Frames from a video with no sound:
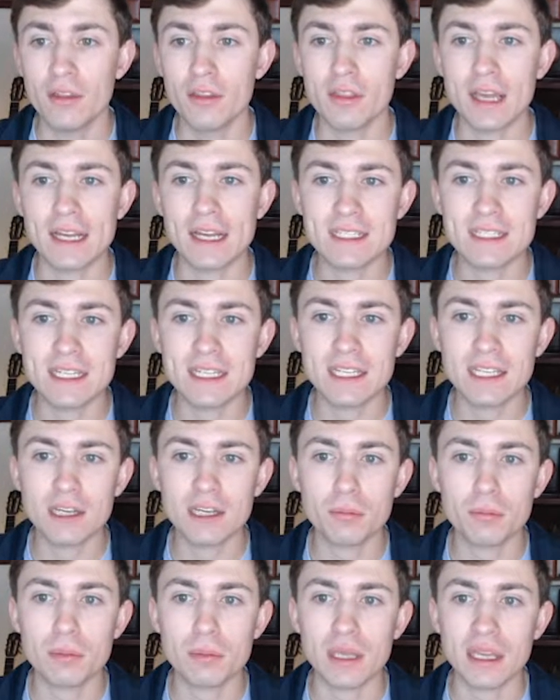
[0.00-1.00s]
The idea
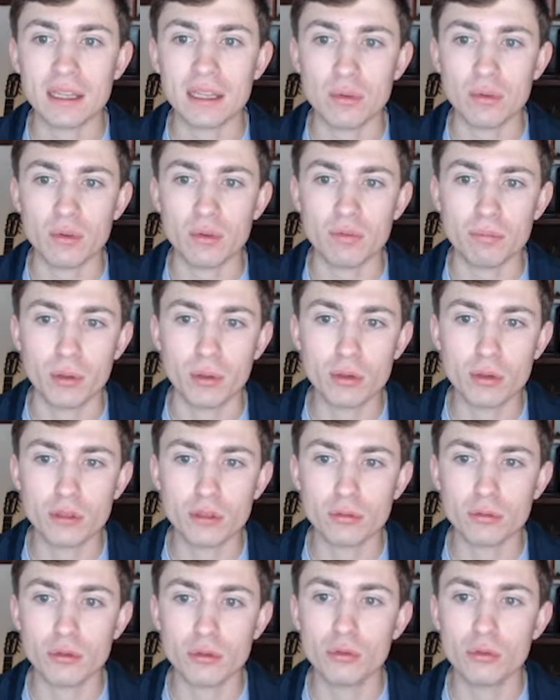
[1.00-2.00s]
here being that we've
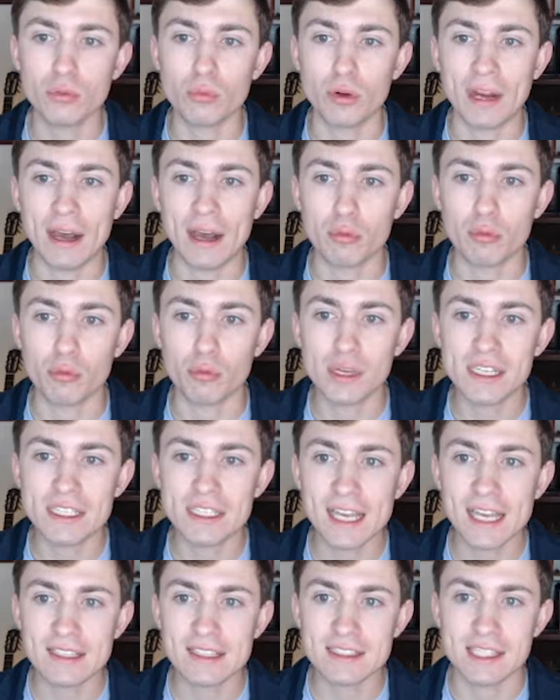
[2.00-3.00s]
broken through, we're now
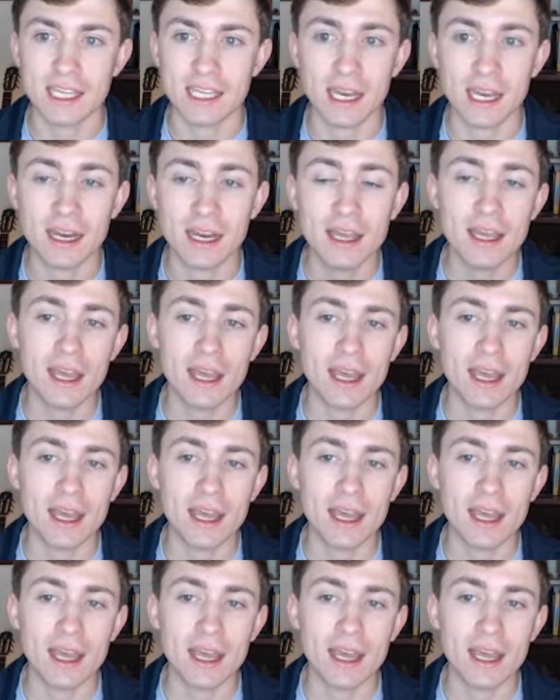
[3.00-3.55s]
retesting it,